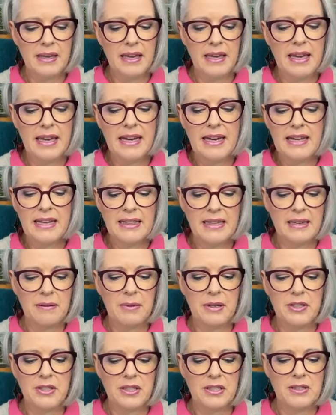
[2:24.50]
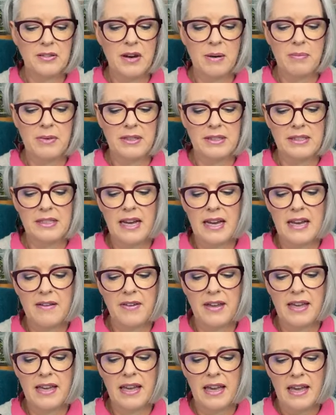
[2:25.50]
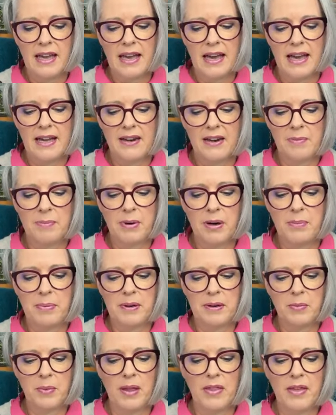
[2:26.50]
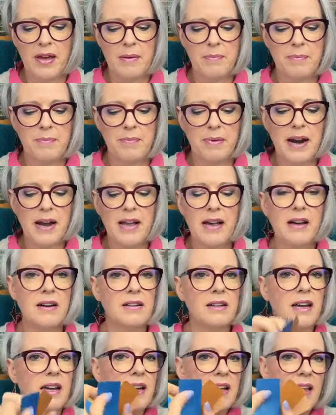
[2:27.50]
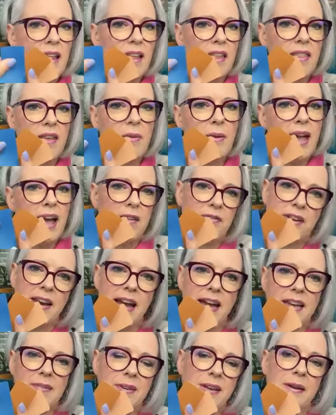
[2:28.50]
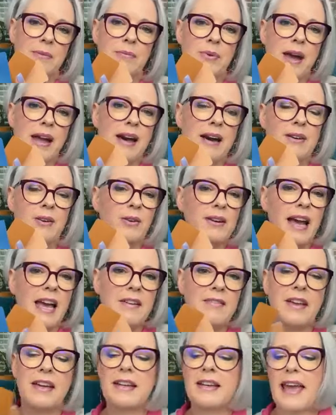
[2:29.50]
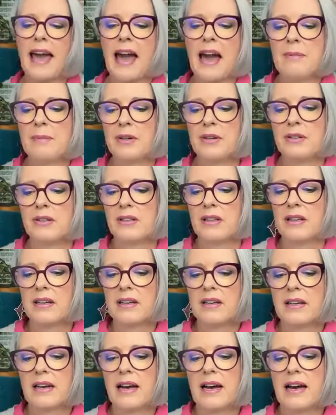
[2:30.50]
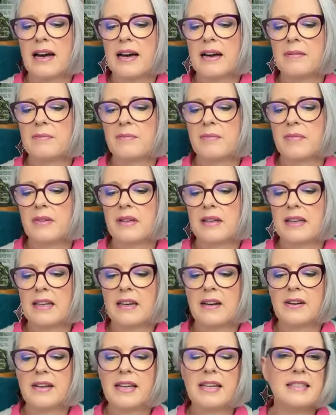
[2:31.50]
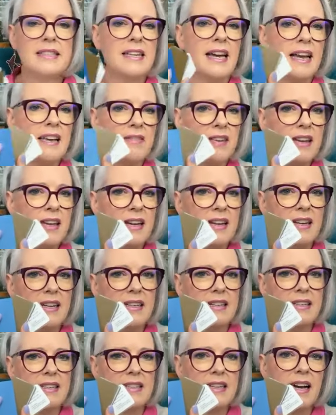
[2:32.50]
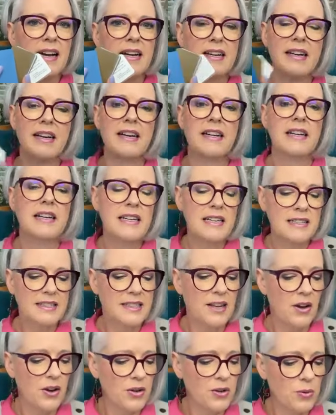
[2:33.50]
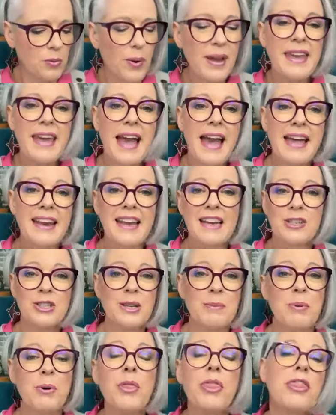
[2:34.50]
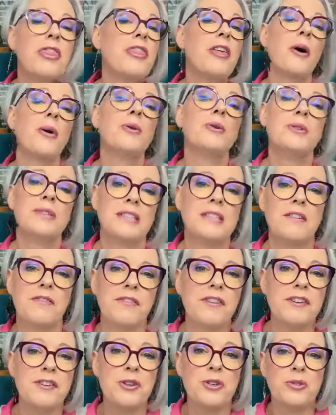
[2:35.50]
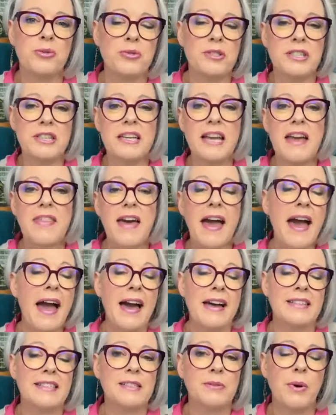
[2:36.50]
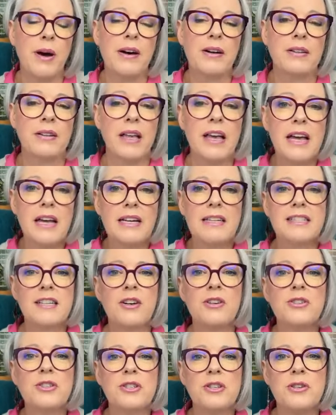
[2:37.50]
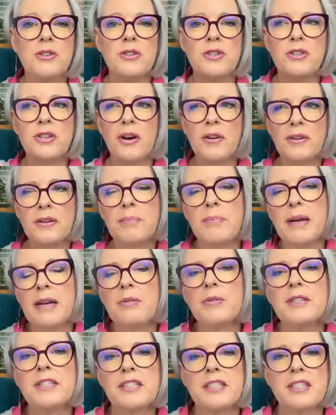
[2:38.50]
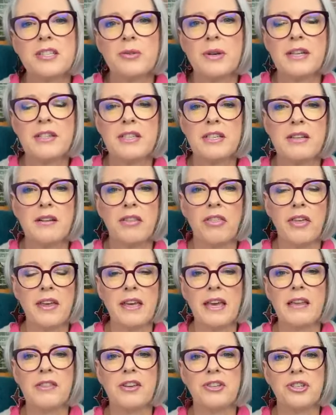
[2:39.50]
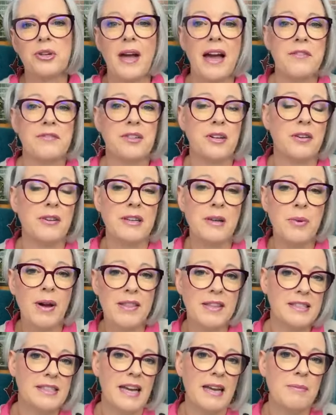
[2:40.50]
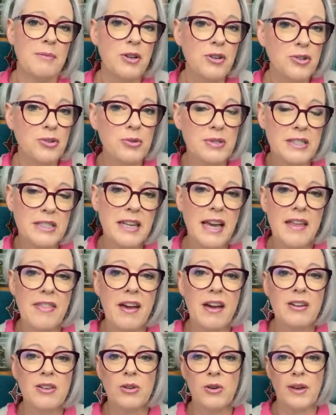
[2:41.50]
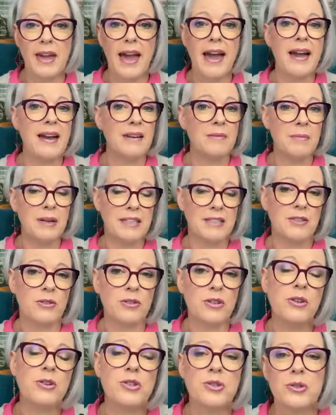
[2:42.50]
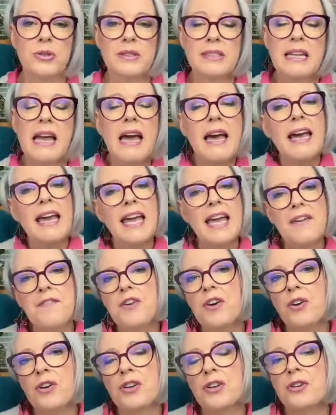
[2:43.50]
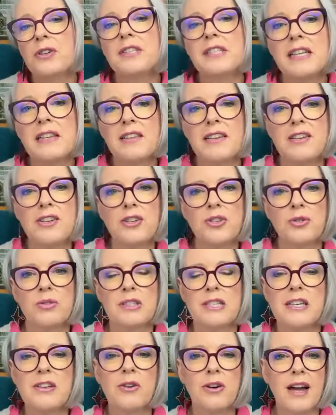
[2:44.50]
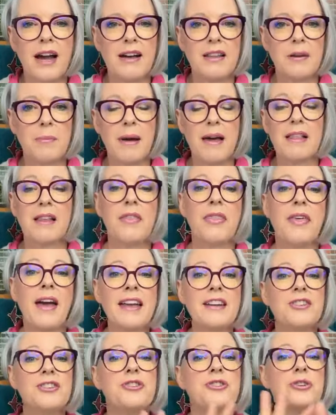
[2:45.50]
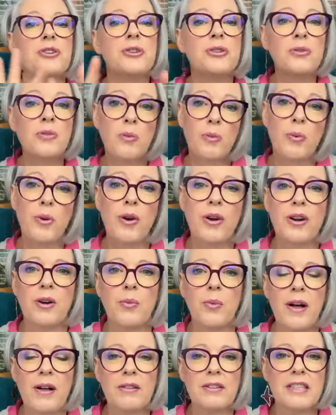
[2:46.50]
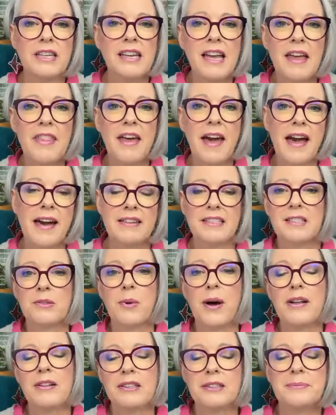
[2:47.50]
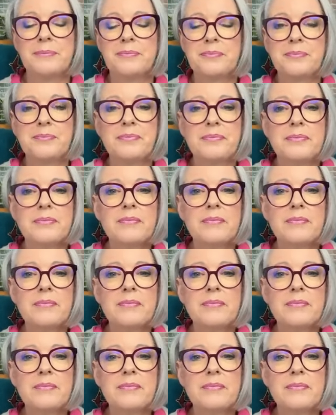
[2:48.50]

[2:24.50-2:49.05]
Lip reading: here, let me just grab this navy and I pop it with a brown. There we have navy and brown, or navy and camel. Here's navy and a darker. So we can actually put those different neutrals together as well. So don't be restricted in thinking that you have to only wear the same neutrals together. You can mix your neutrals. If you're using the neutrals in your colour palette, they do work well together as well.